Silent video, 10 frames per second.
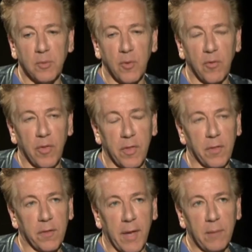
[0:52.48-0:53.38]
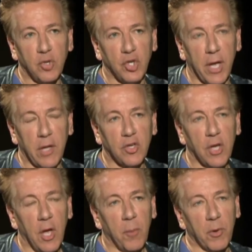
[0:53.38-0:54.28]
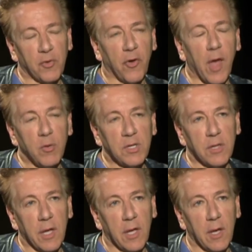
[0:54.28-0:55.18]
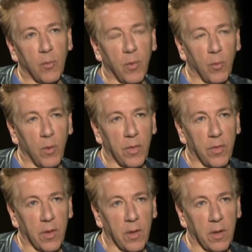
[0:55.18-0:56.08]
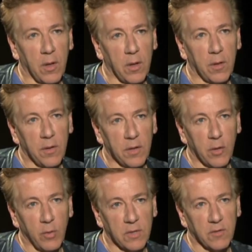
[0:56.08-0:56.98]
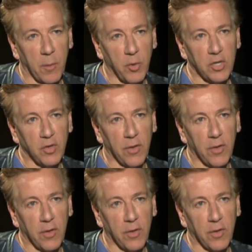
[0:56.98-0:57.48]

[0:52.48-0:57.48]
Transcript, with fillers: move and times change. But it's funny. I was thinking with, with the, the degrees of separation